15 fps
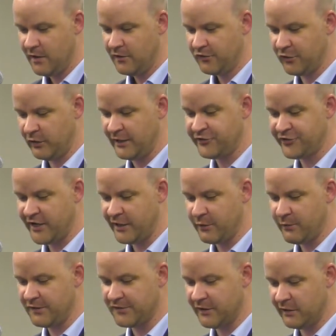So let's share
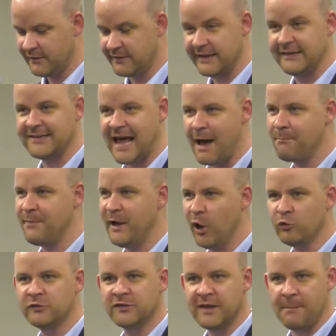the results. Let's
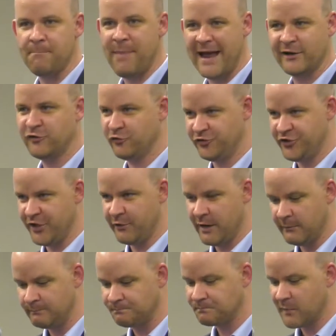upload them back to
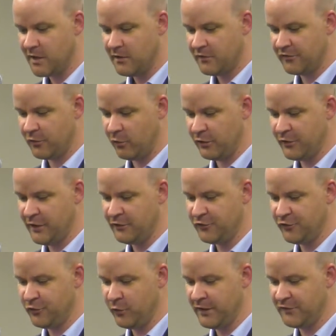JIRA. So all you need
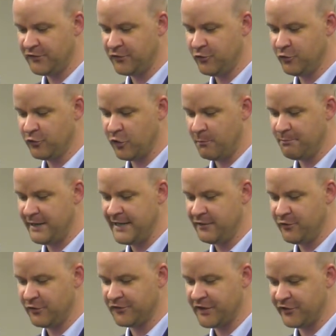to do is to
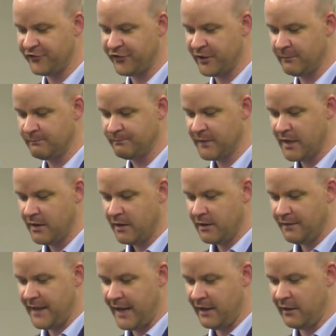complete your session.
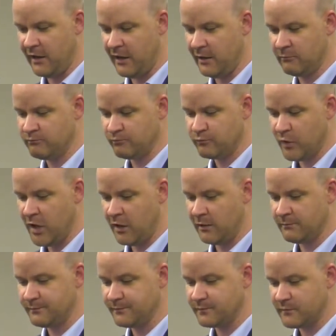Then,
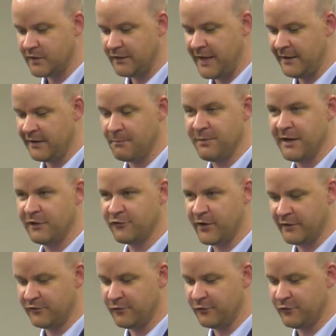the data being
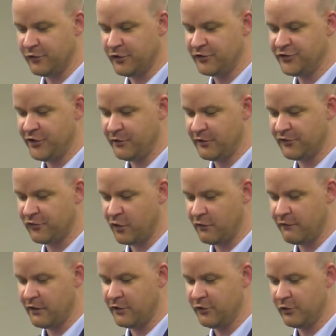transferred to the JIRA
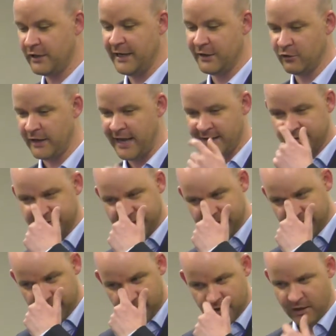server. You click on
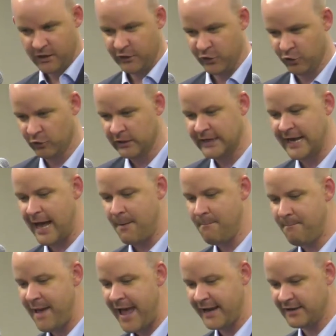exit. You'll
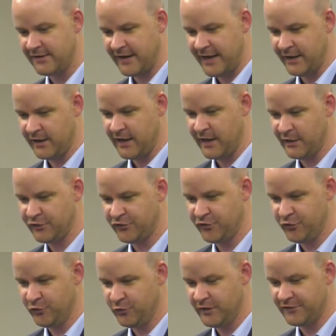come back then
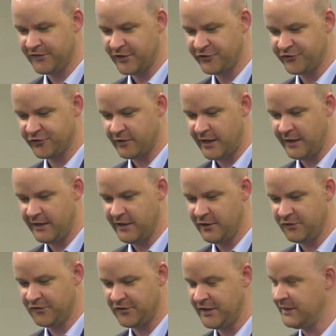to the session, and here
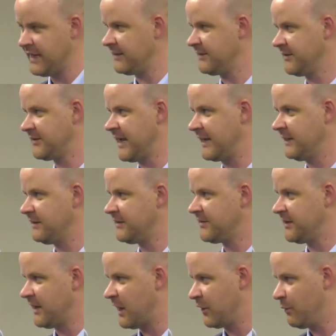you see that's exactly the
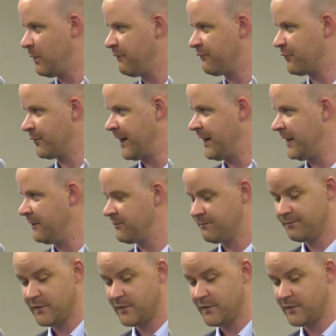scenario we've created.